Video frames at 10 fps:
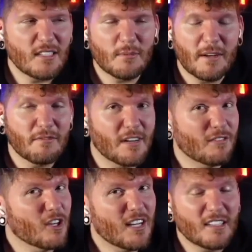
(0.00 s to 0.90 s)
He's my
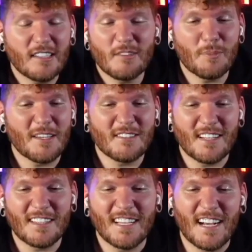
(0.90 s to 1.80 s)
favorite, at least
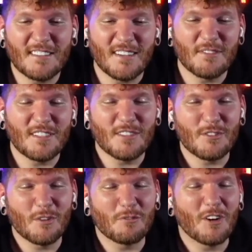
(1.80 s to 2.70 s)
based on the guys I've
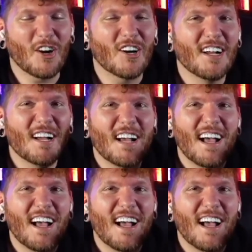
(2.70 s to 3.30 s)
seen so far.